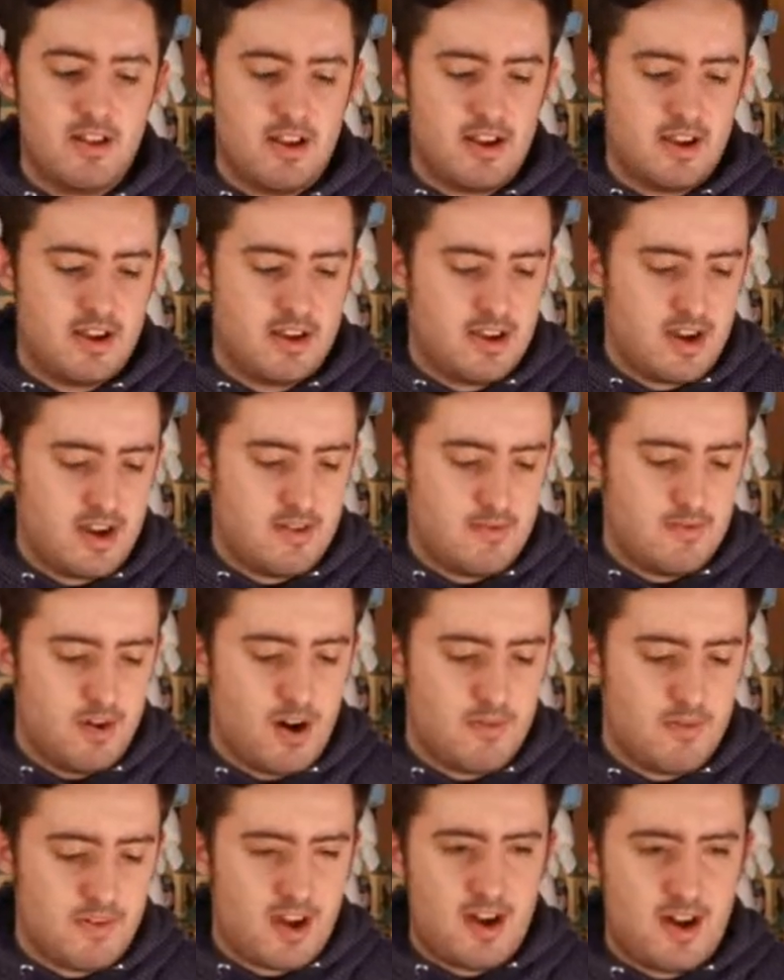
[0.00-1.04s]
Like, I'd
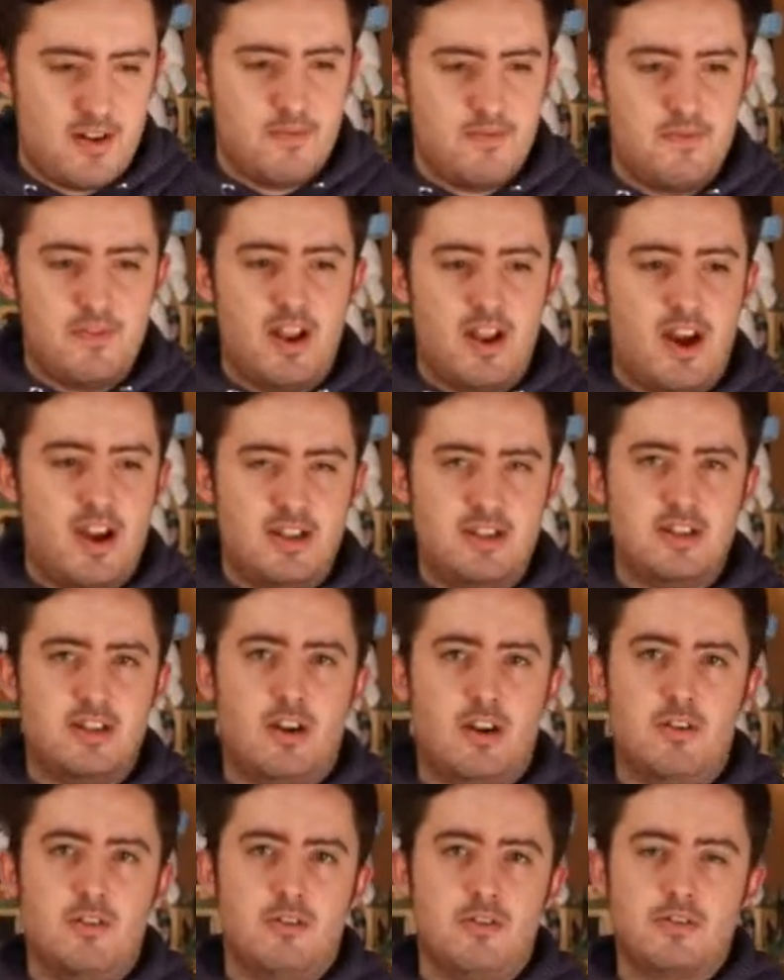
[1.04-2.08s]
rather have $90
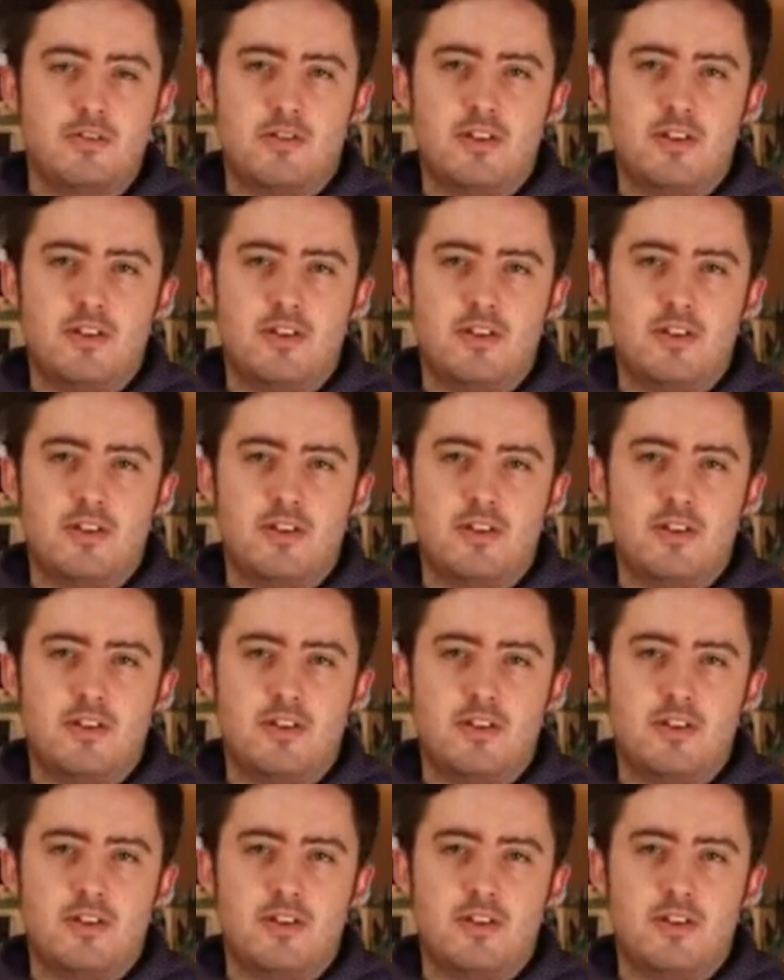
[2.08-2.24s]
or